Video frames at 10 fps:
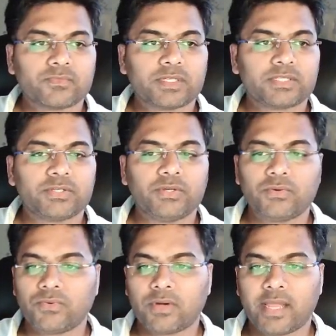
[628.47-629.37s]
once
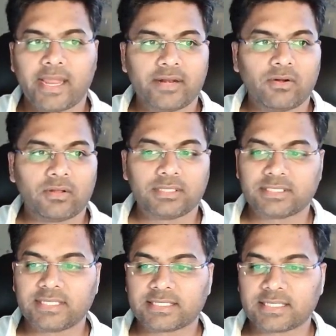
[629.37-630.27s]
you add all the
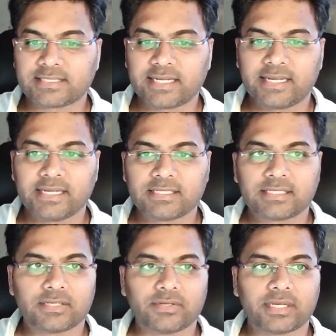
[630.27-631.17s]
CSS
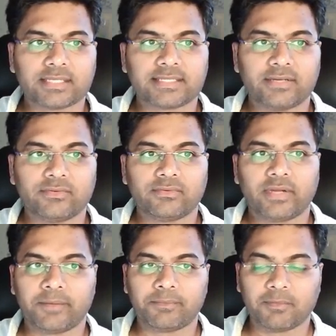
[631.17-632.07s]
settings, you can save
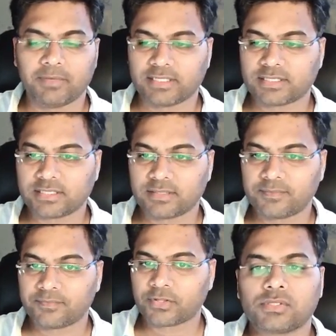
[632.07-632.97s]
and publish.
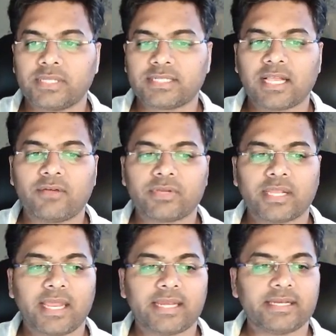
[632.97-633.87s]
So that's how you
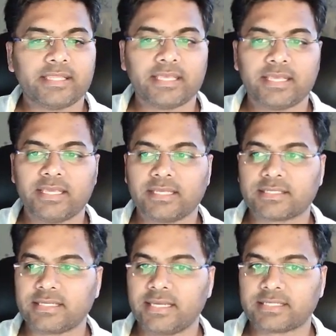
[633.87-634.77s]
can edit the
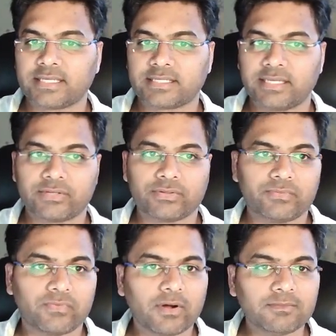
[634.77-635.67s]
CSS into
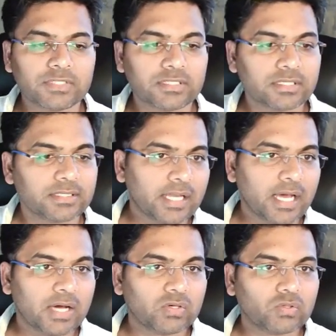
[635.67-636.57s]
the forms.
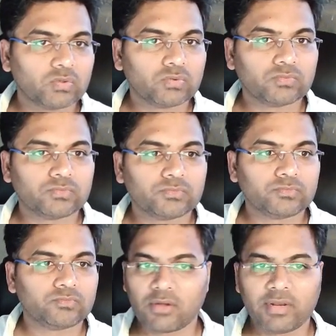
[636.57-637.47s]
Now
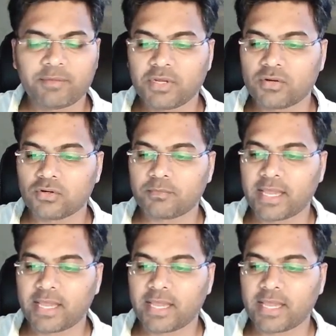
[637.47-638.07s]
let me go